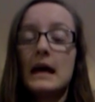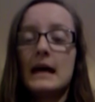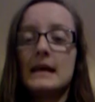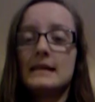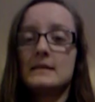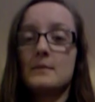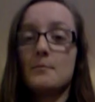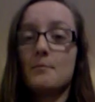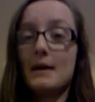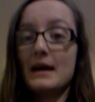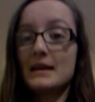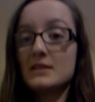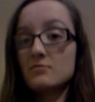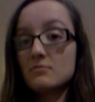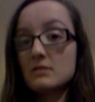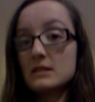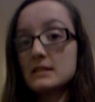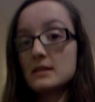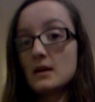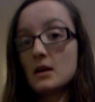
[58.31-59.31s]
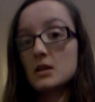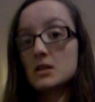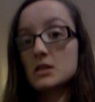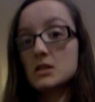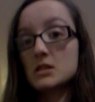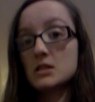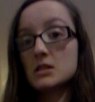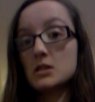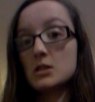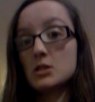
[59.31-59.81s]
is the best
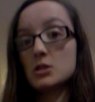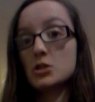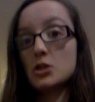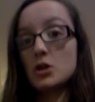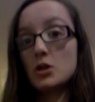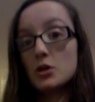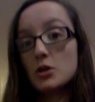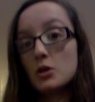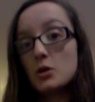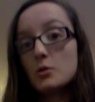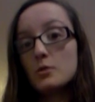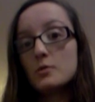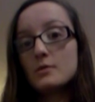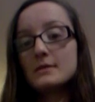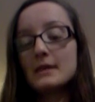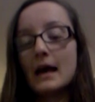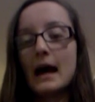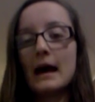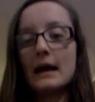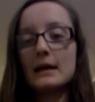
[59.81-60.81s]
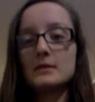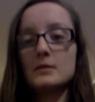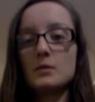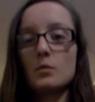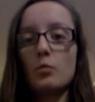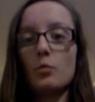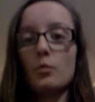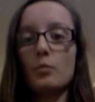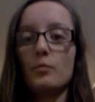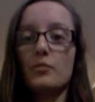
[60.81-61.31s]
research to use
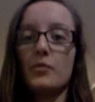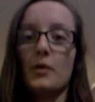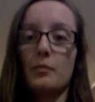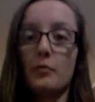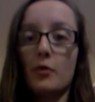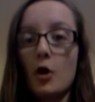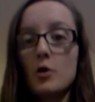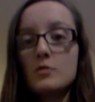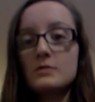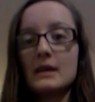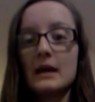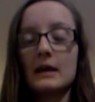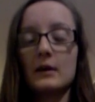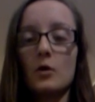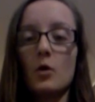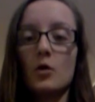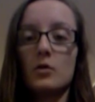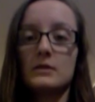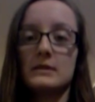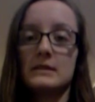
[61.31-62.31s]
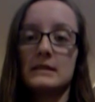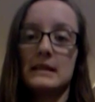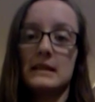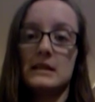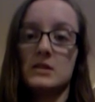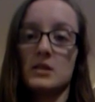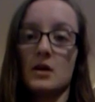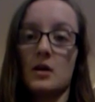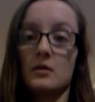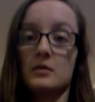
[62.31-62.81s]
and the pros and cons to
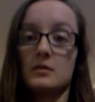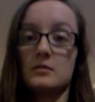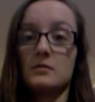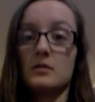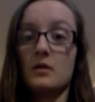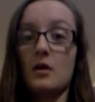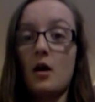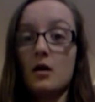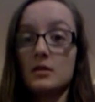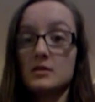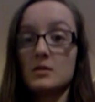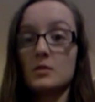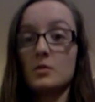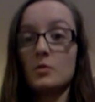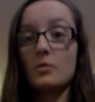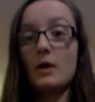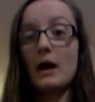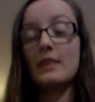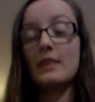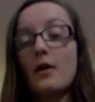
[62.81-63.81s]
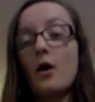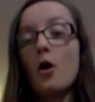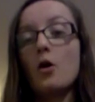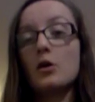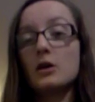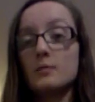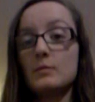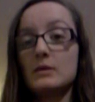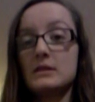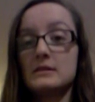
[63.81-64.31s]
each article the
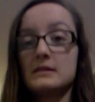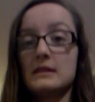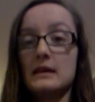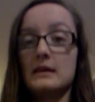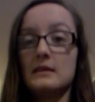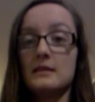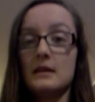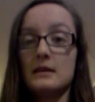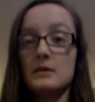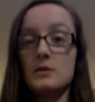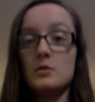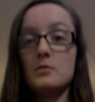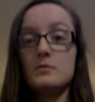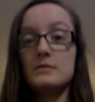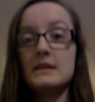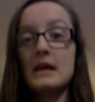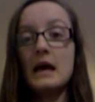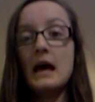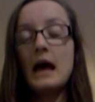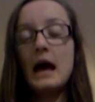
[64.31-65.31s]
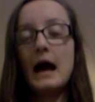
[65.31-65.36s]
arguments that they use,